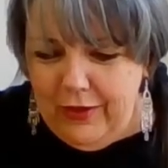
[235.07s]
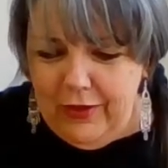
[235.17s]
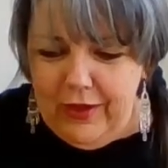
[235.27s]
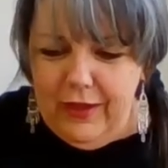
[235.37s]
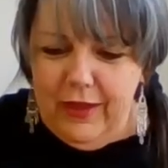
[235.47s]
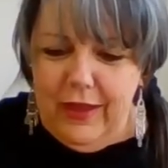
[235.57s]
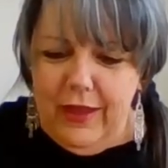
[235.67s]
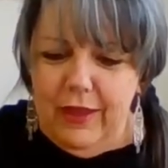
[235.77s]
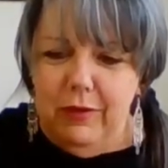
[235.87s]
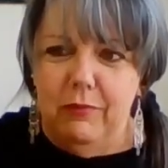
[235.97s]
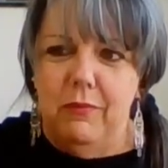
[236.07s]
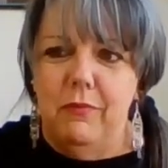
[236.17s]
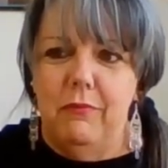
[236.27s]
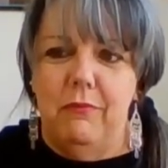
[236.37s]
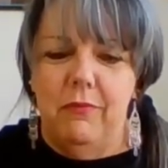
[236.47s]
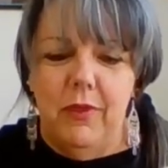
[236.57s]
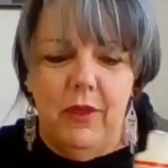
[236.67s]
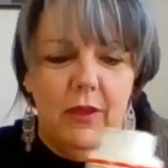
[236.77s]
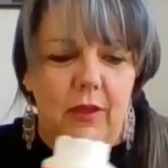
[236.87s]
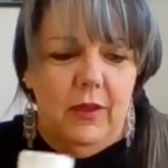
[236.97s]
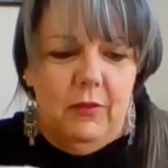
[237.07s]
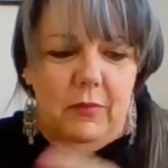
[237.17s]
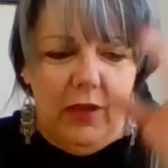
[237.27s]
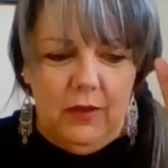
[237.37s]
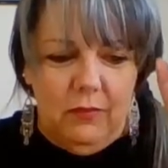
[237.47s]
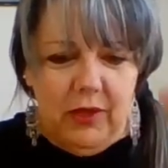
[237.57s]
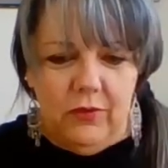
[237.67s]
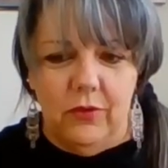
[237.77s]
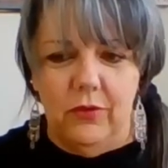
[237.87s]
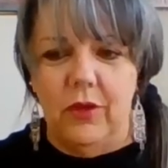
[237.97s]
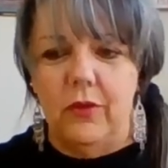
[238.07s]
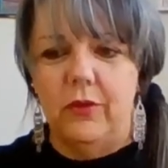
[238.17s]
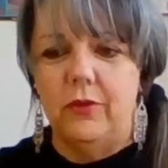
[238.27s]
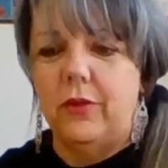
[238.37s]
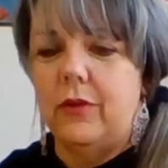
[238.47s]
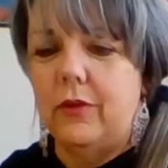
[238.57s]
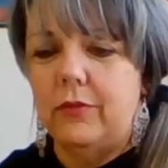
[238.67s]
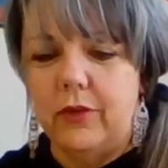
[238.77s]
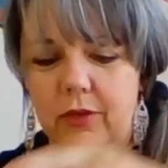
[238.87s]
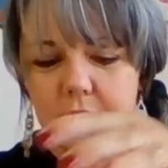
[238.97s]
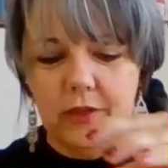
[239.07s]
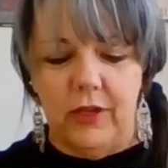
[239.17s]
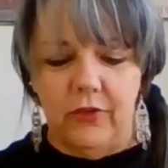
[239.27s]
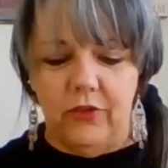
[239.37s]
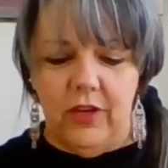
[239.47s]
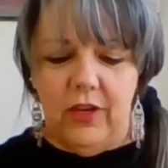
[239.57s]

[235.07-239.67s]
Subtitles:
Okay, and make a mental note. I did not touch